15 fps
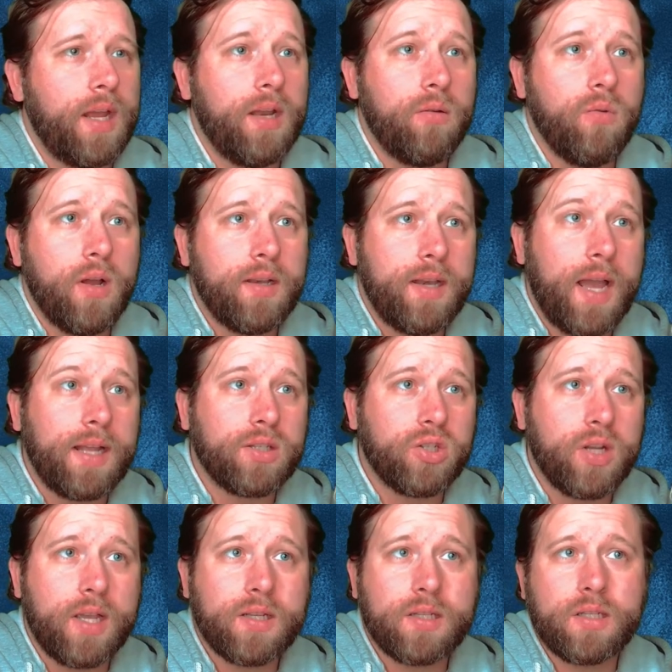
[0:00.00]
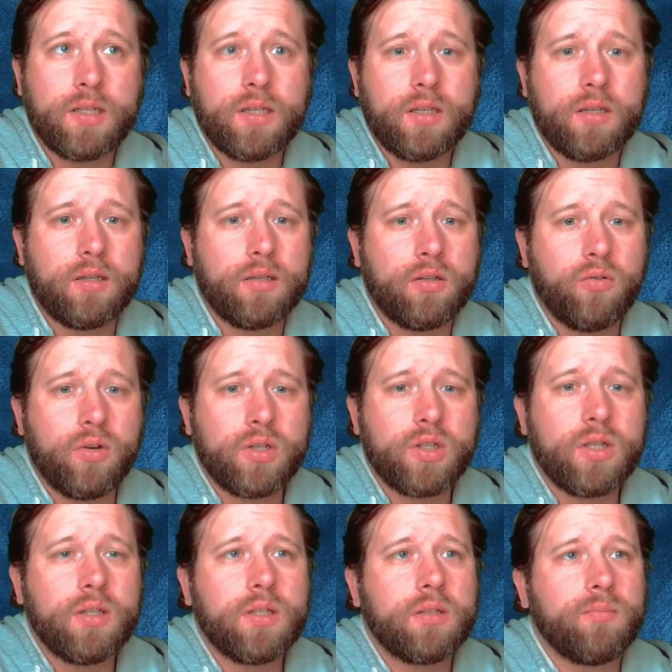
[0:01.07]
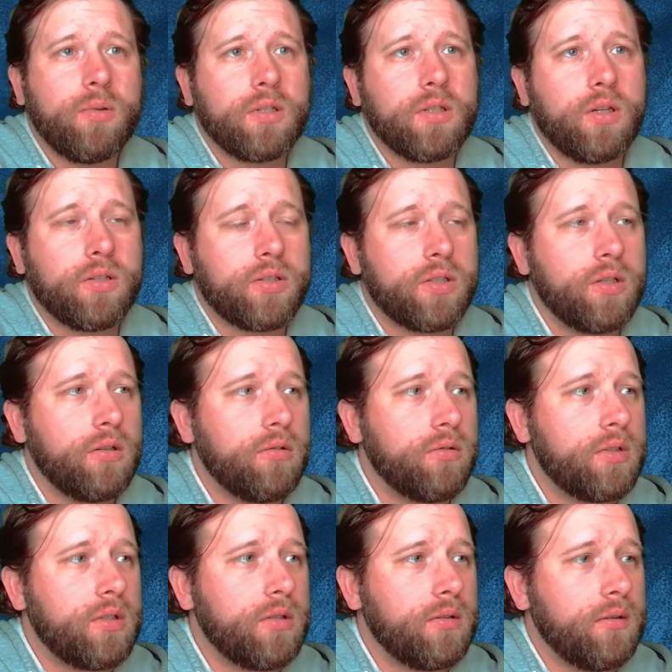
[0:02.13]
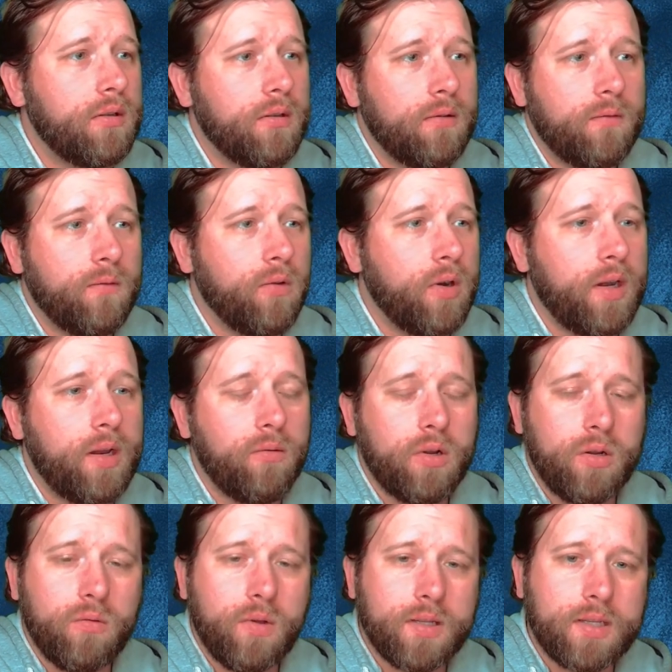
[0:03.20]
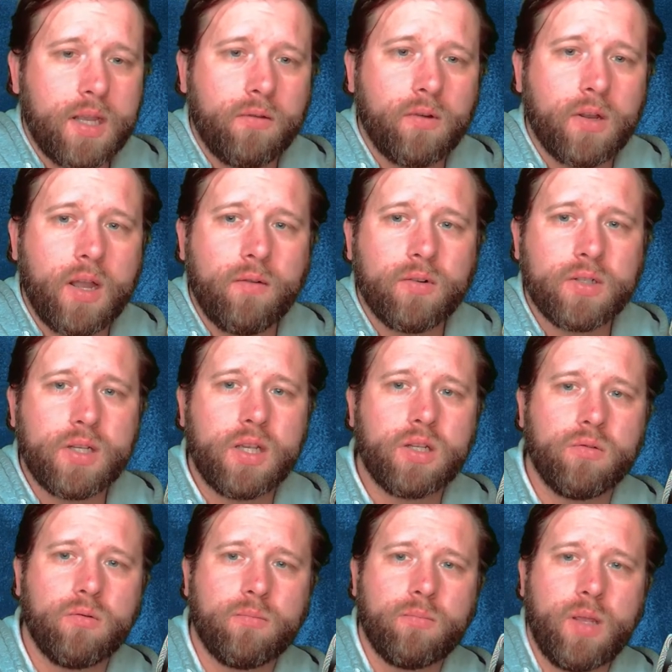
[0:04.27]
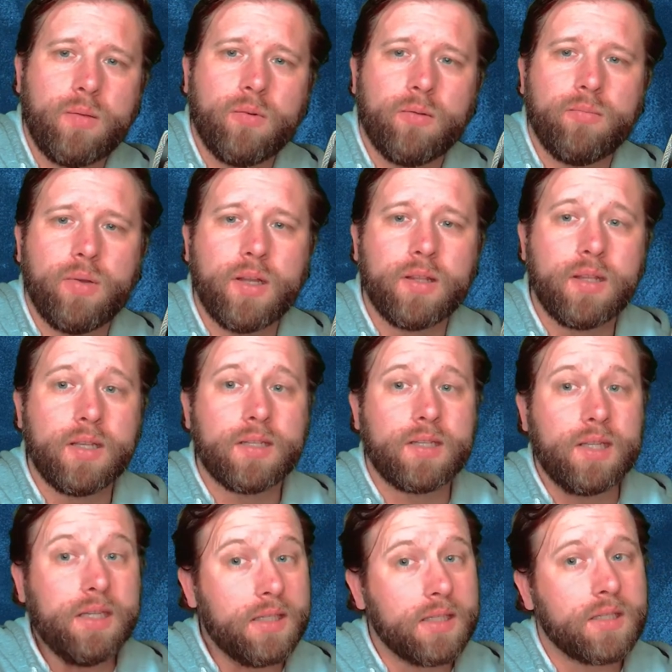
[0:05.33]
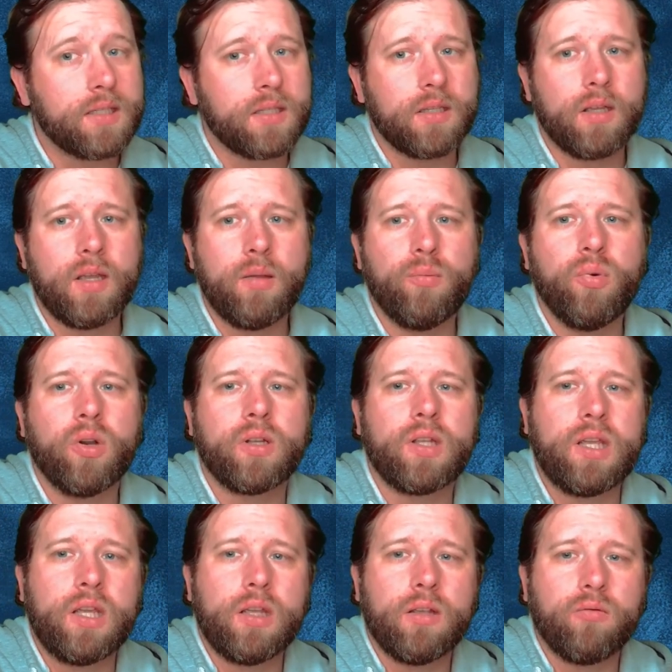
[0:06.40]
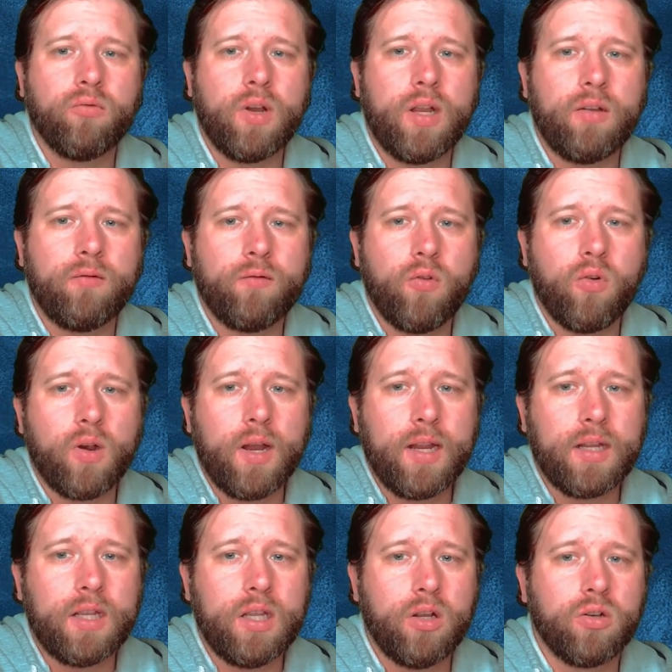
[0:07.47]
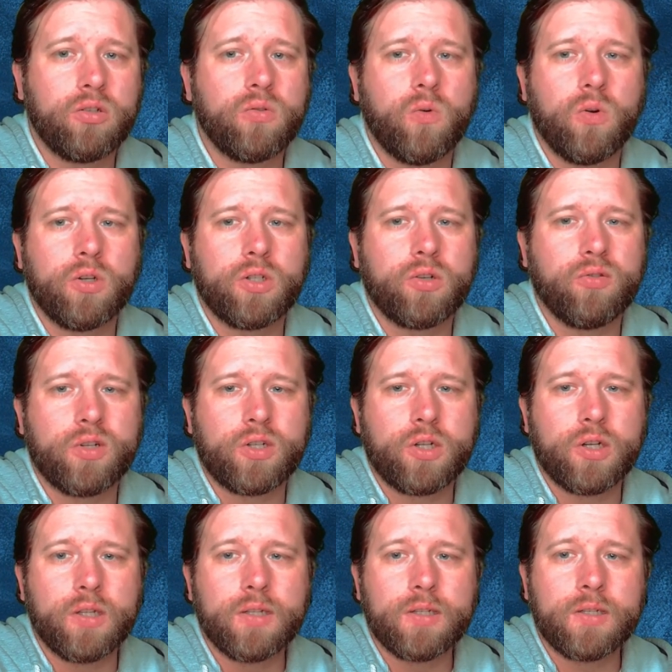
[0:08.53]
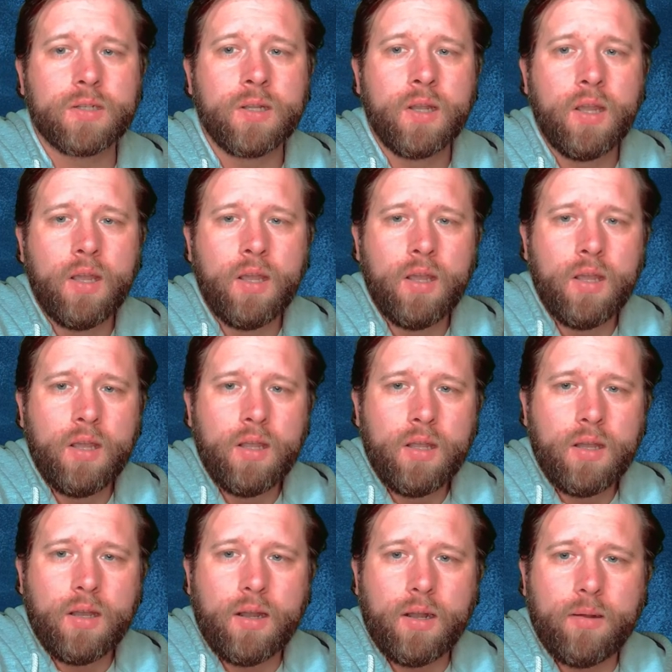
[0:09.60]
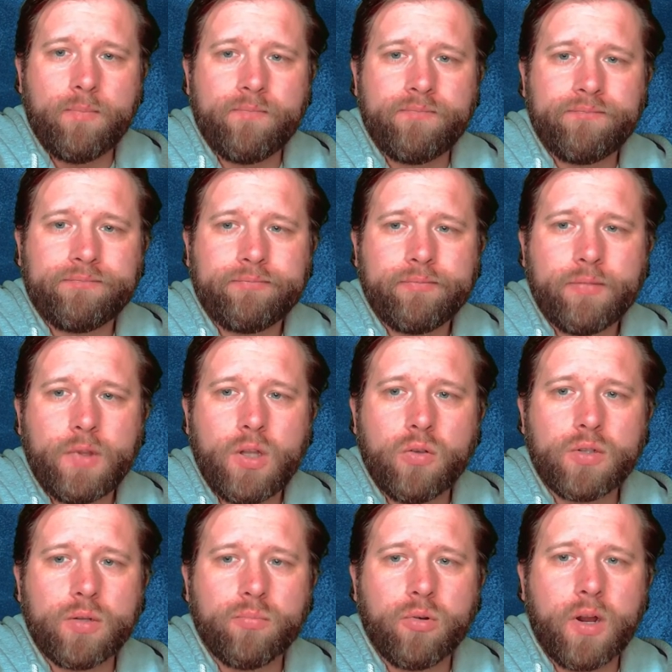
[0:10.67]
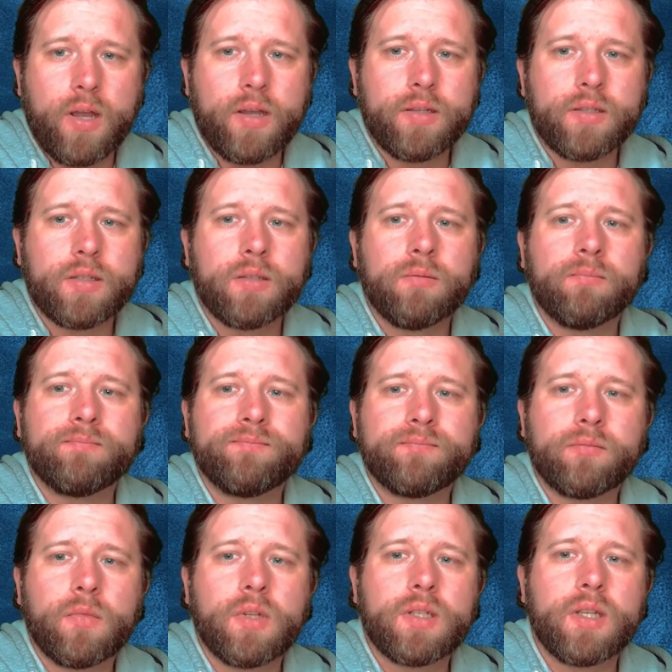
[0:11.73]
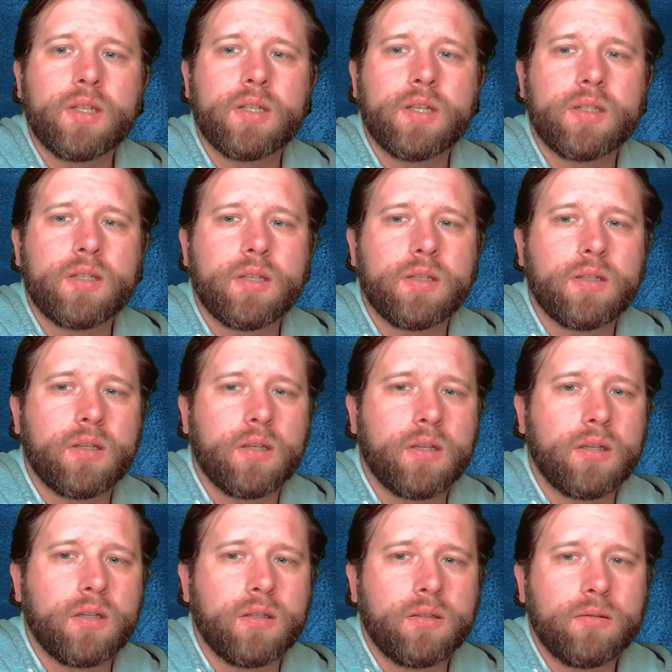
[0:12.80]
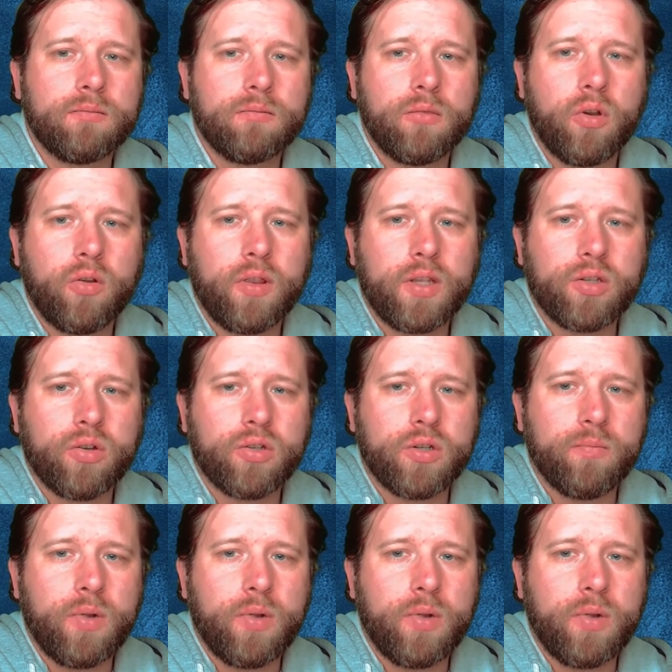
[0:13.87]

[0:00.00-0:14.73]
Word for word: anyone, not just uh, Christians, but also to, uh, for anyone who wants to have a conversation with people. But this is uh, a book written for and geared towards Christians. Um, no surprise since this is a uh, Northeast Christian